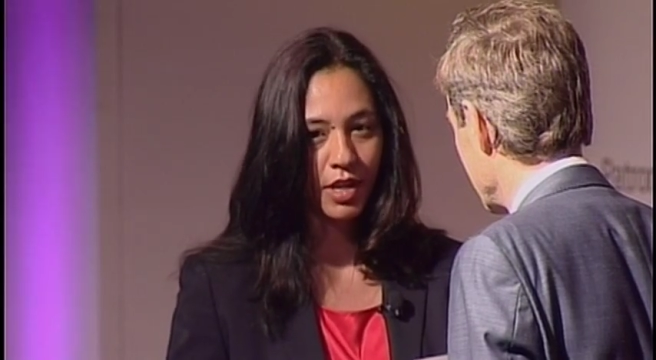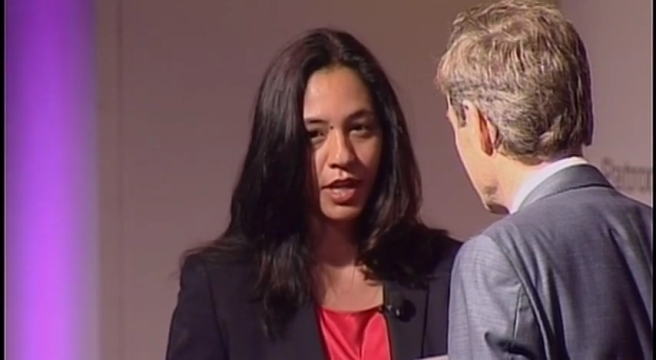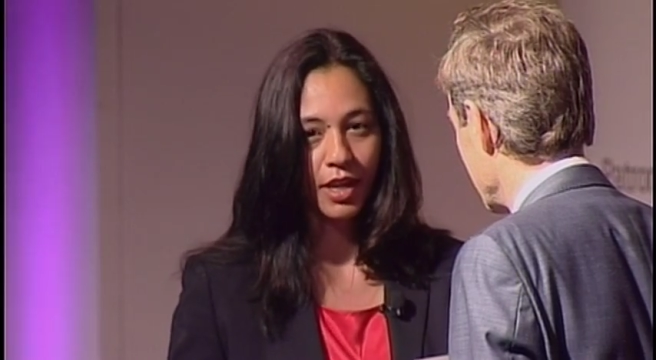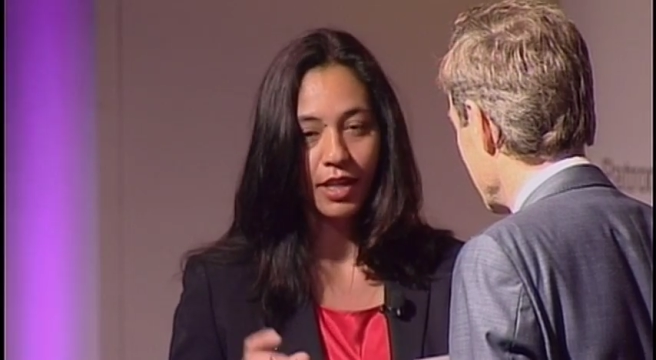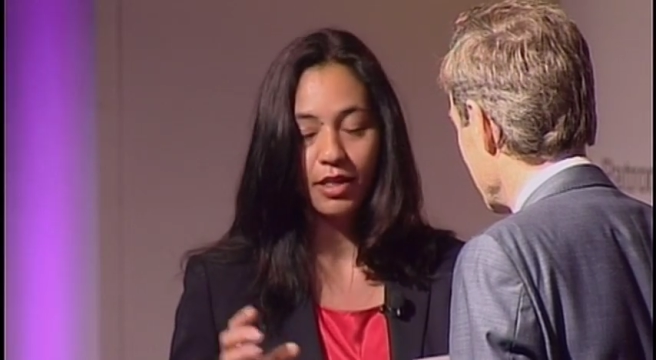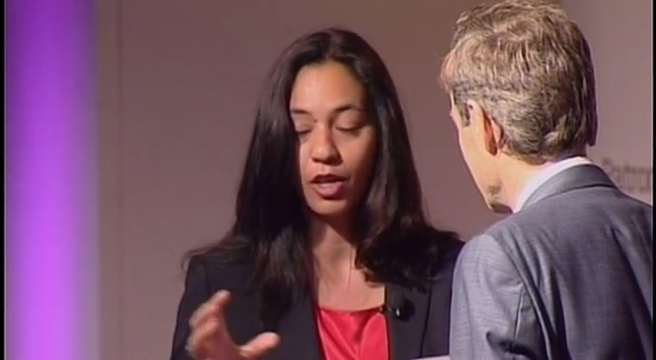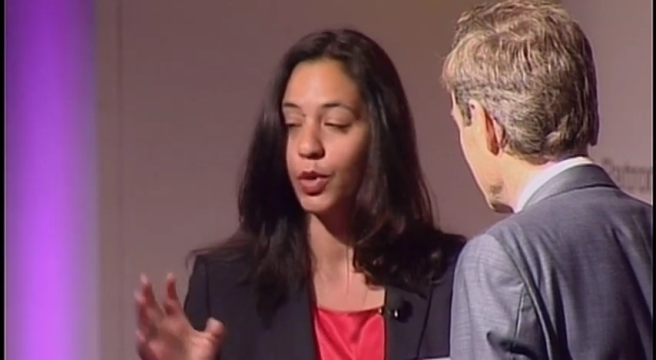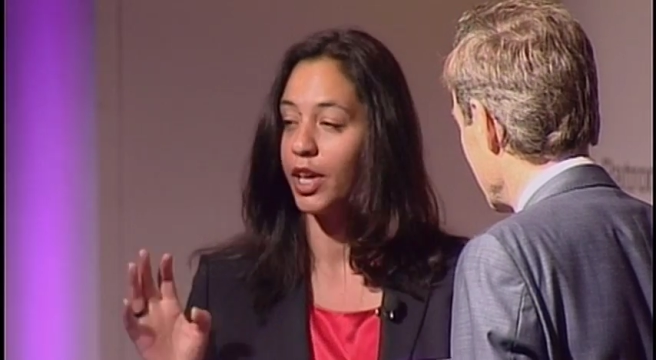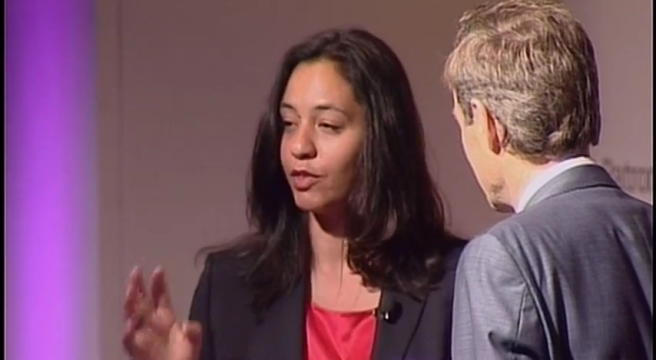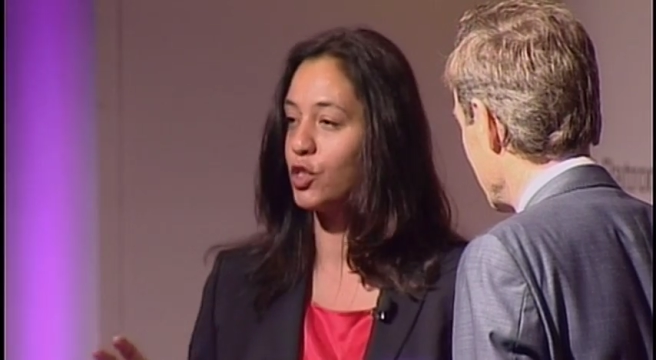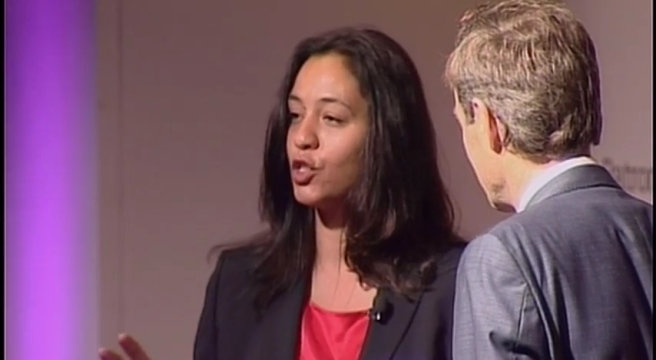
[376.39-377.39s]
I think we
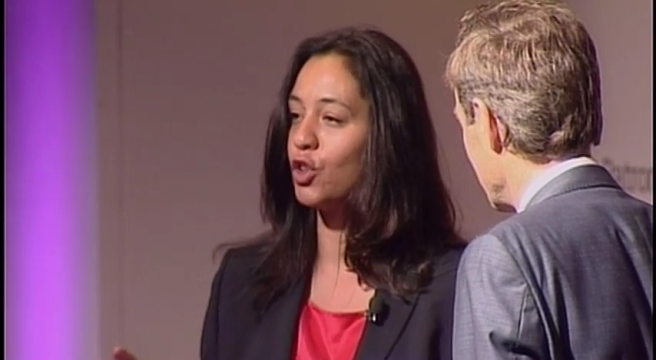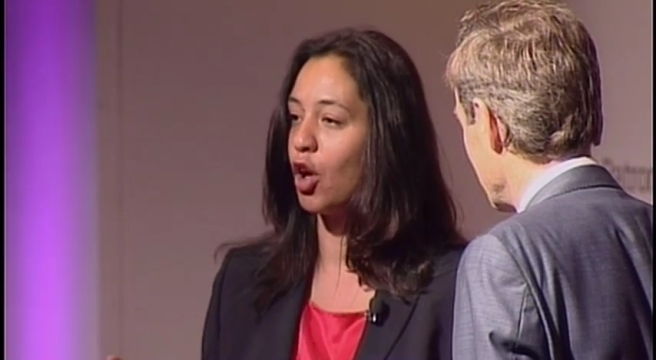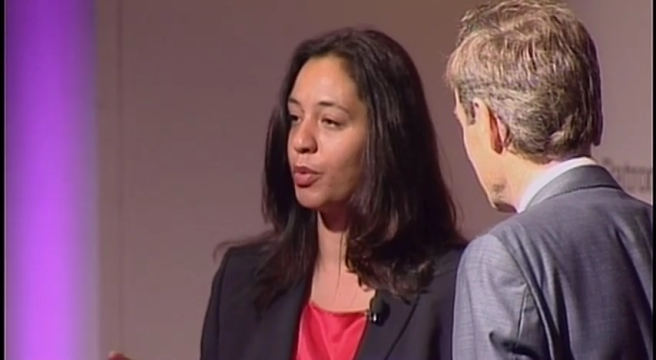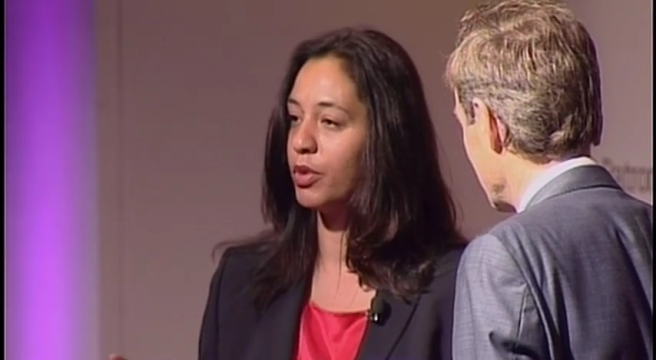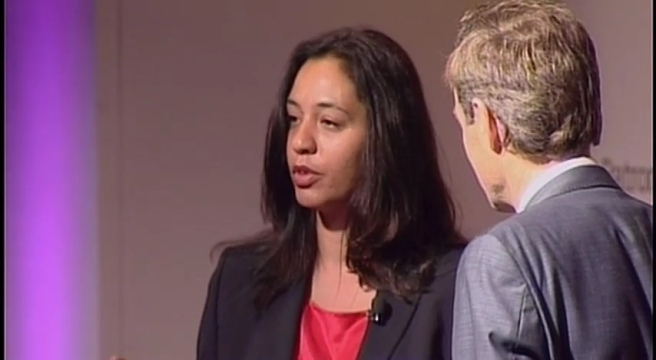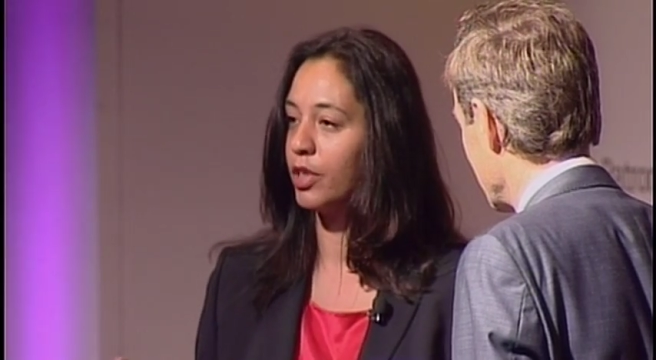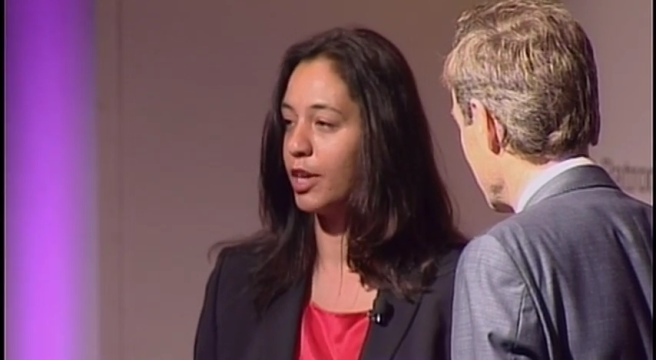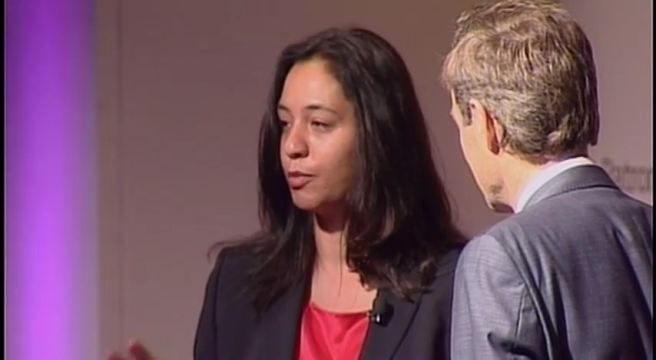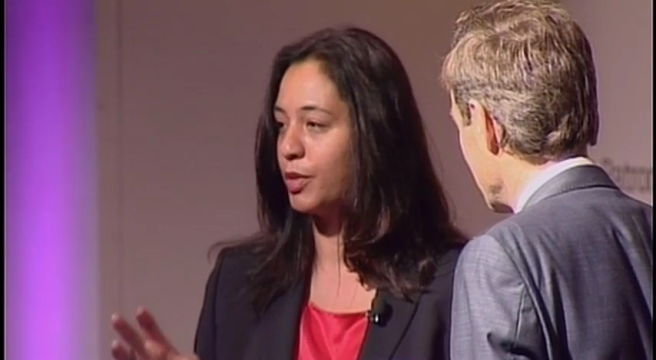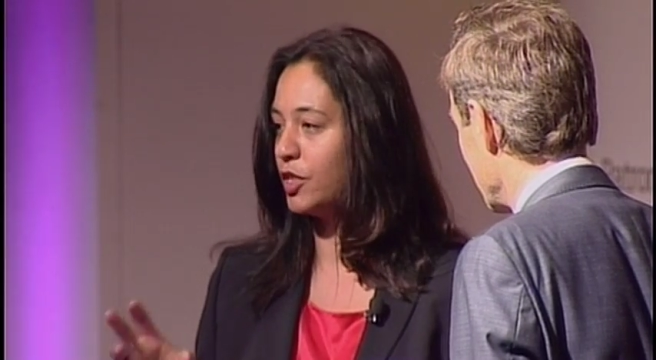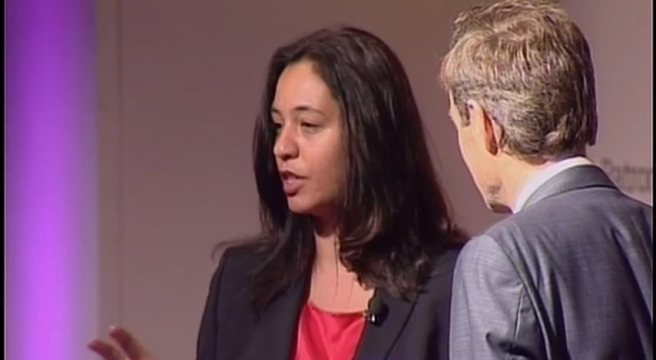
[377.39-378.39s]
have to stop and
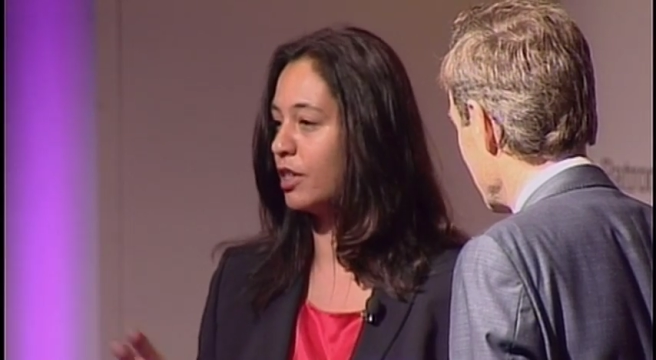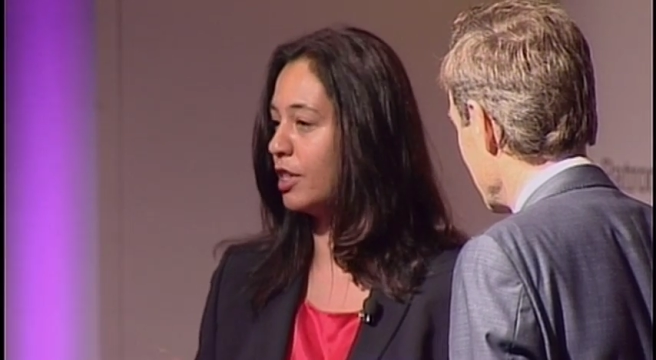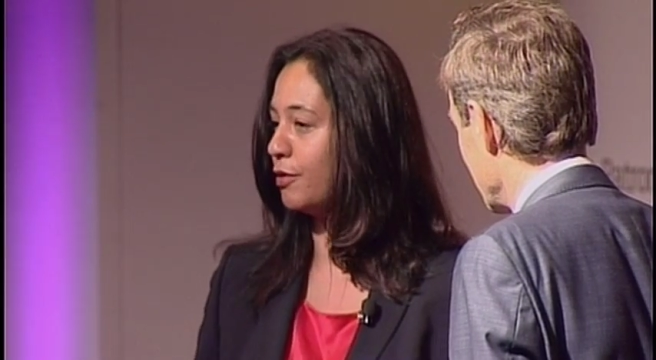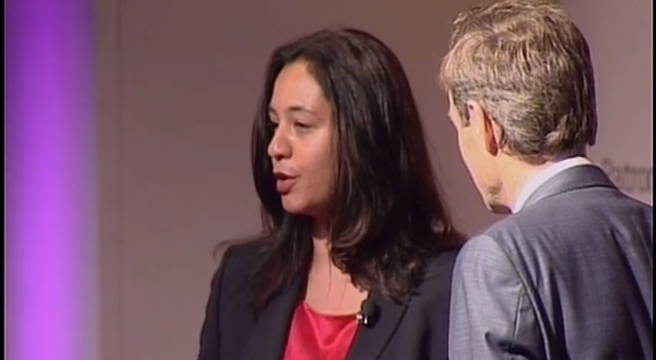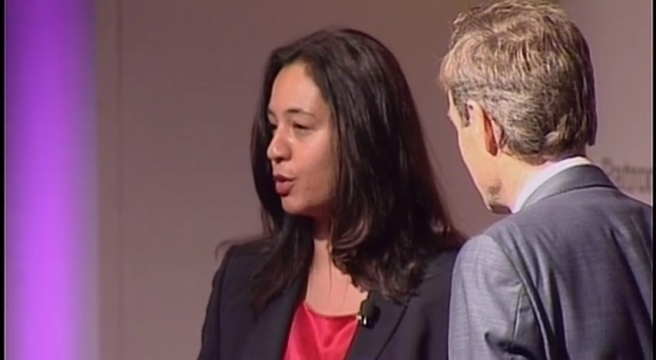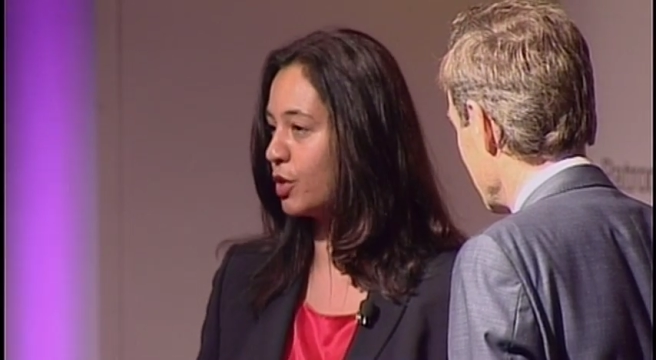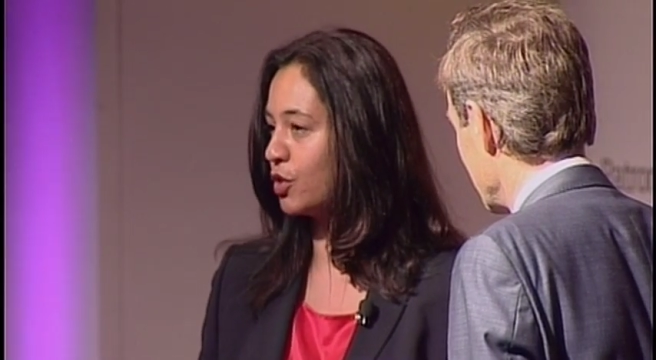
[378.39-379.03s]
particularly focus